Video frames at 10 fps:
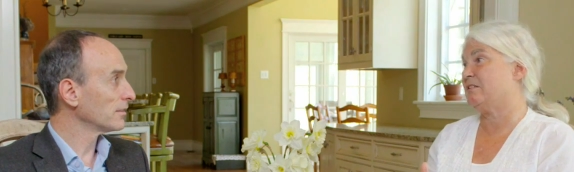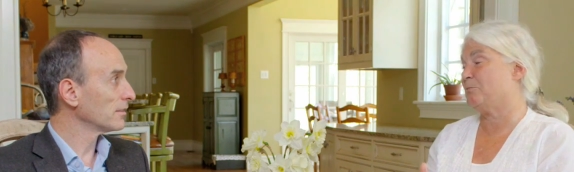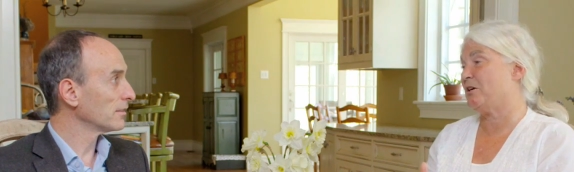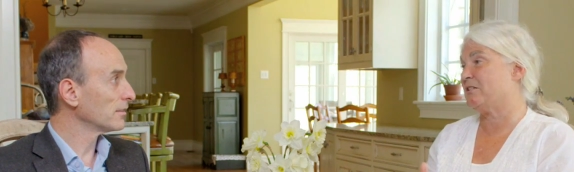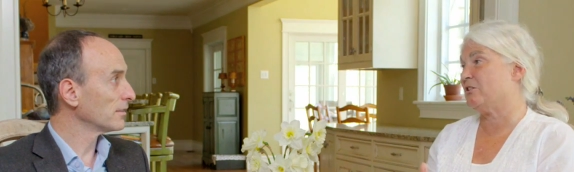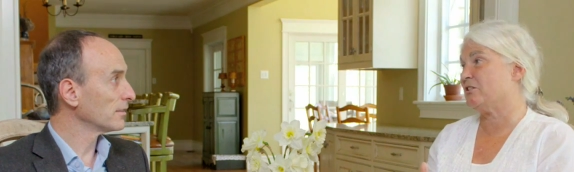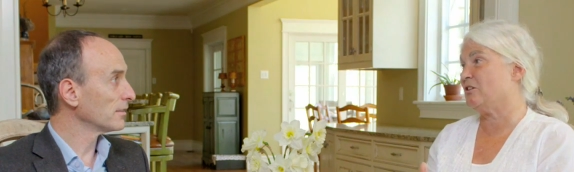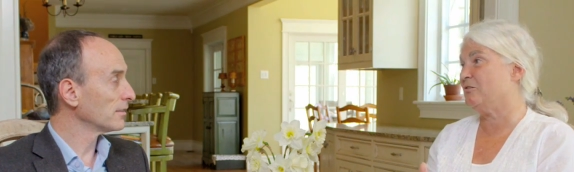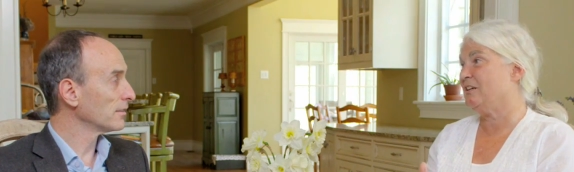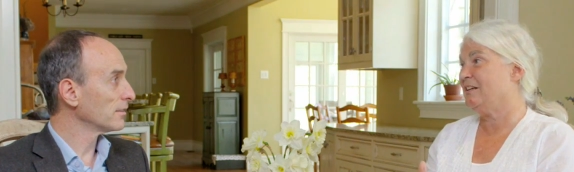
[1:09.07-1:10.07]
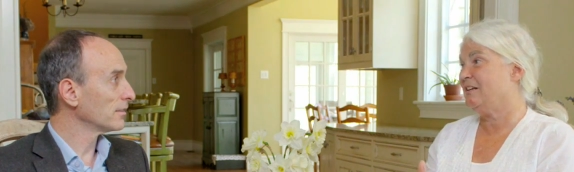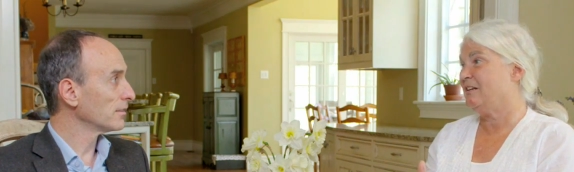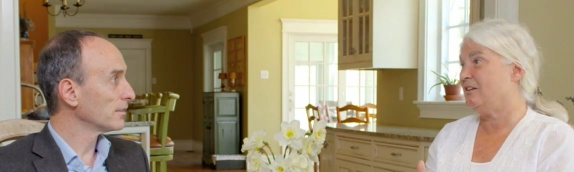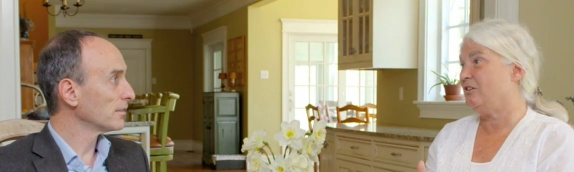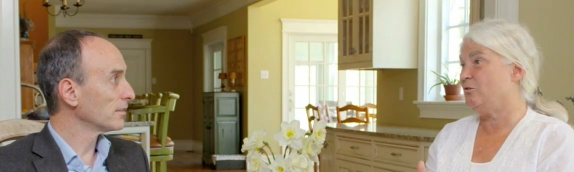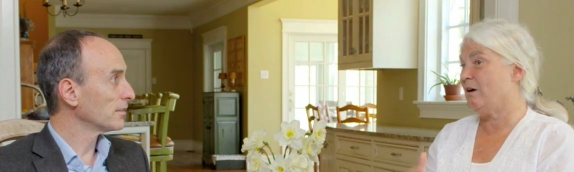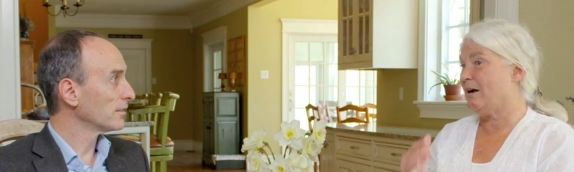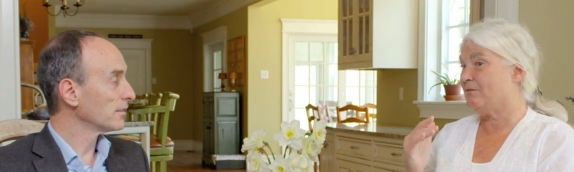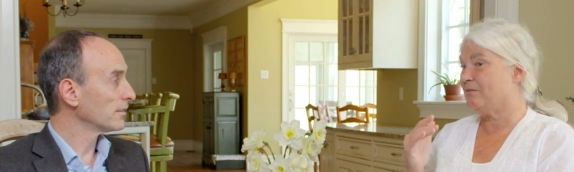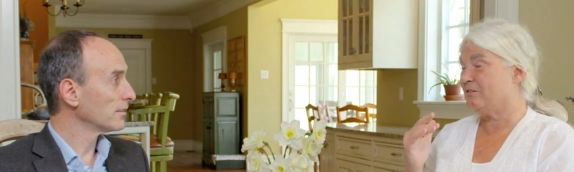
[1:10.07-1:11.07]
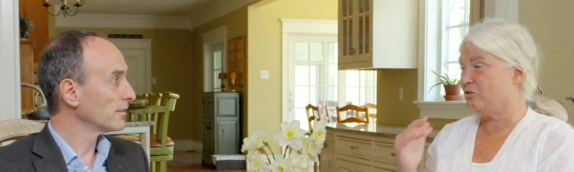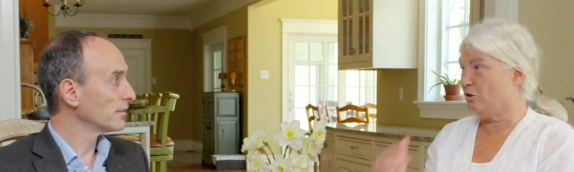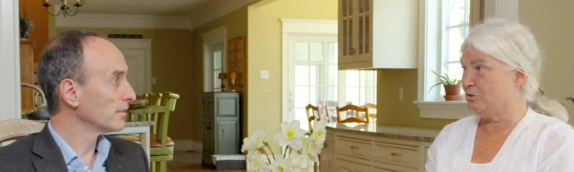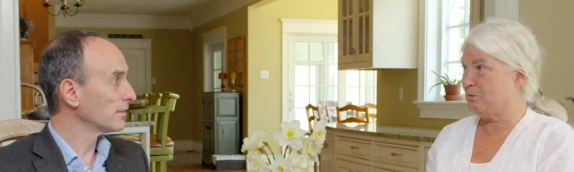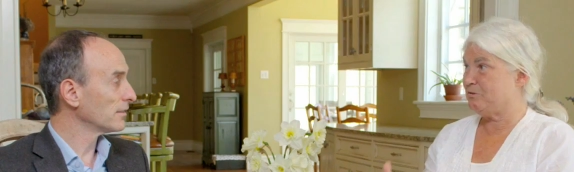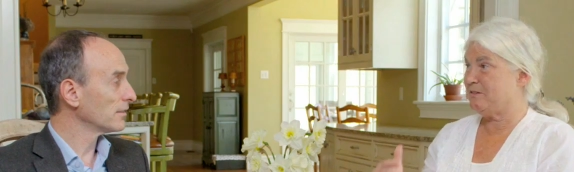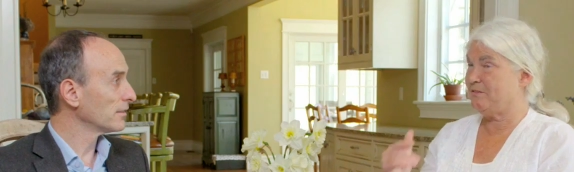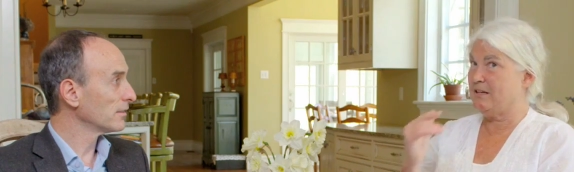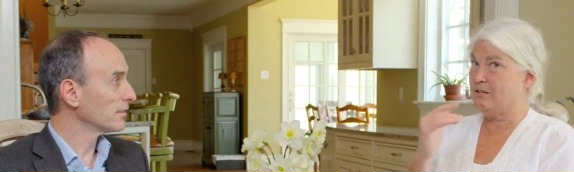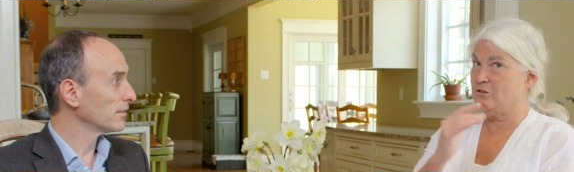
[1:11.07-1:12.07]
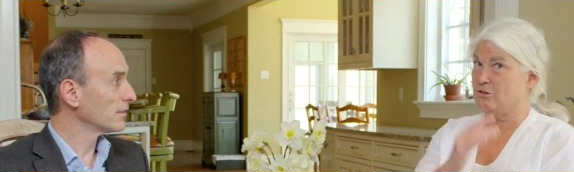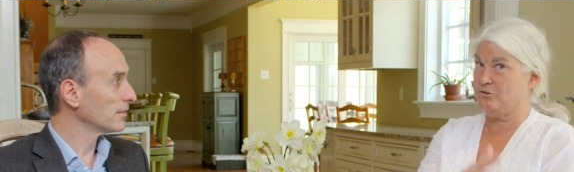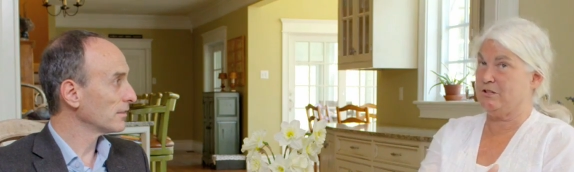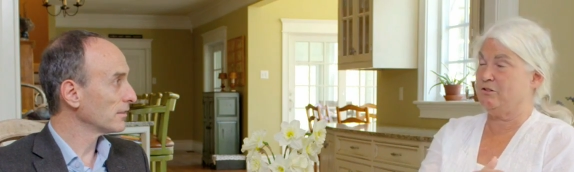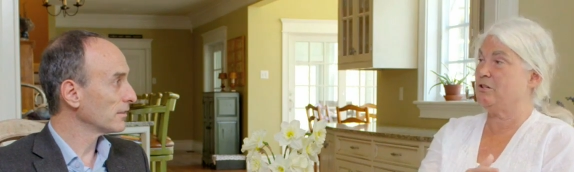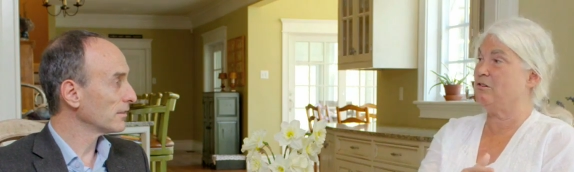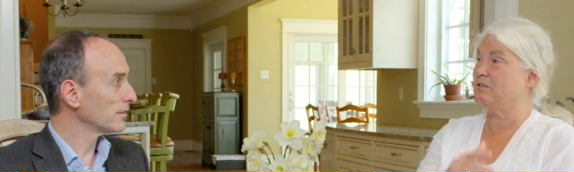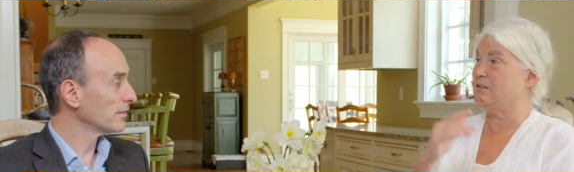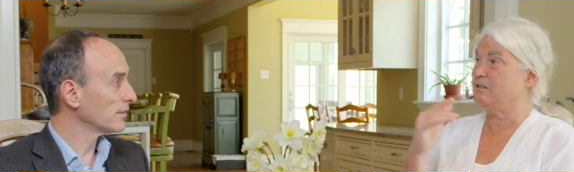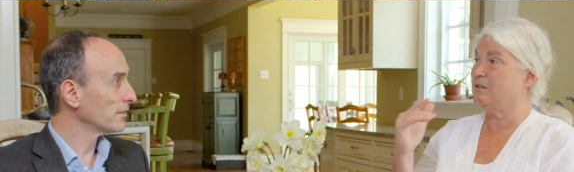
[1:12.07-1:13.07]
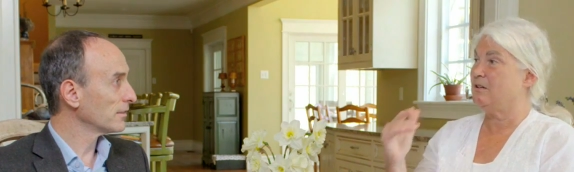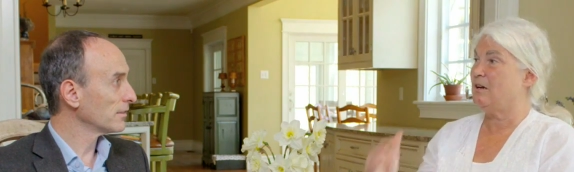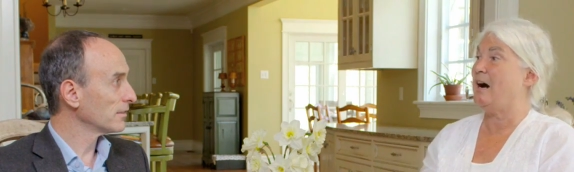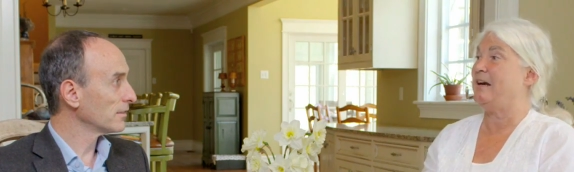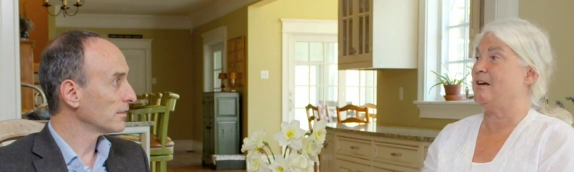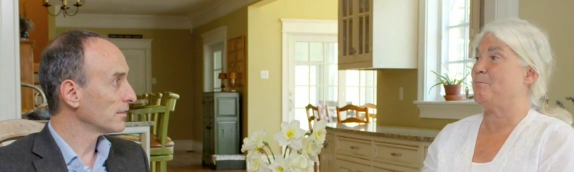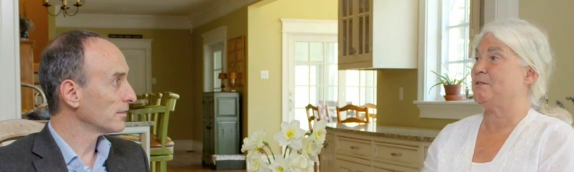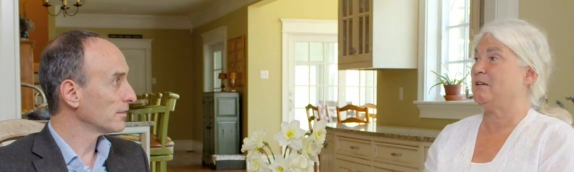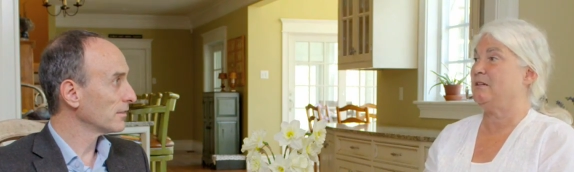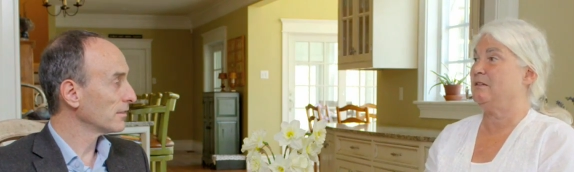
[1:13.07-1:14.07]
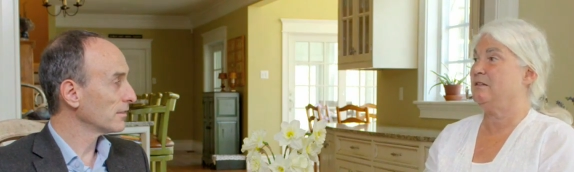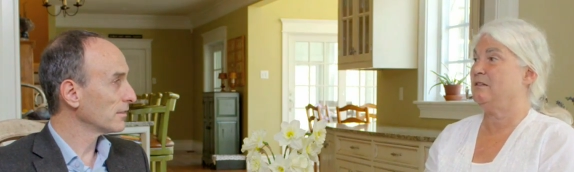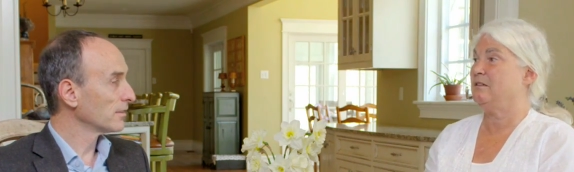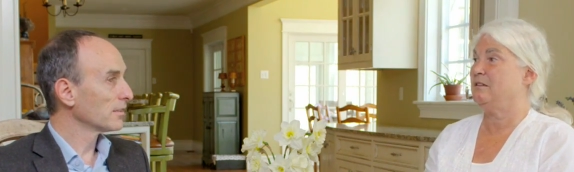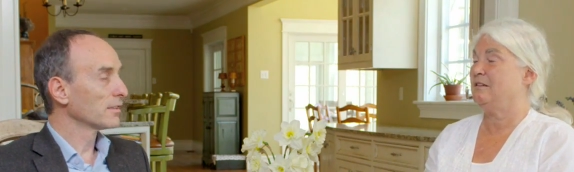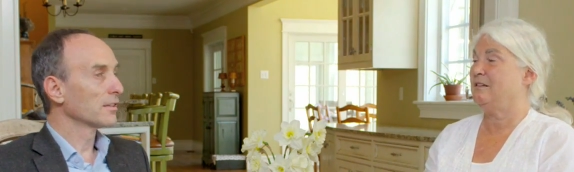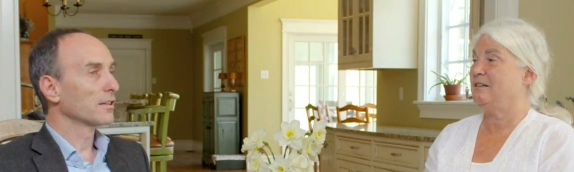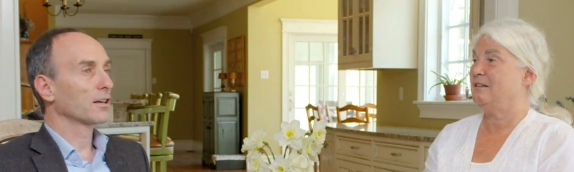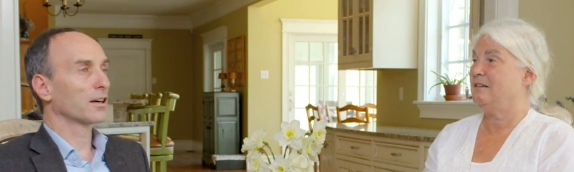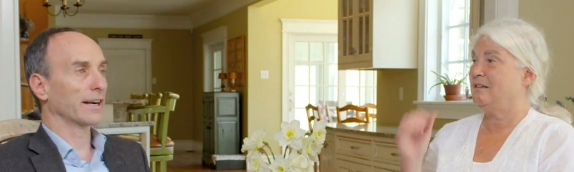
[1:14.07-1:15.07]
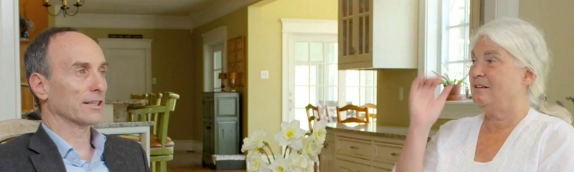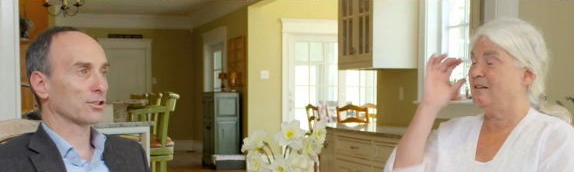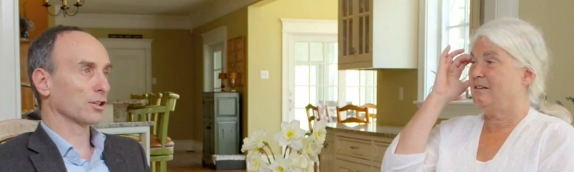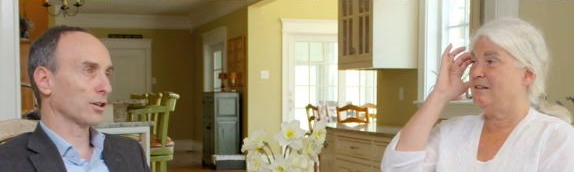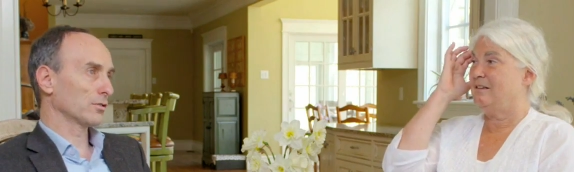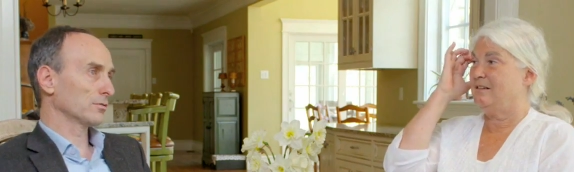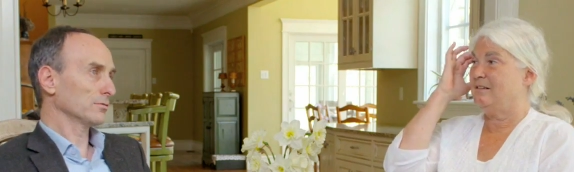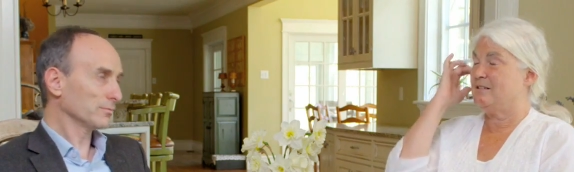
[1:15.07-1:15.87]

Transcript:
Speaker 1: suppressant. So you have low tryptophan, low serotonin, high appetite.
Speaker 2: All right, so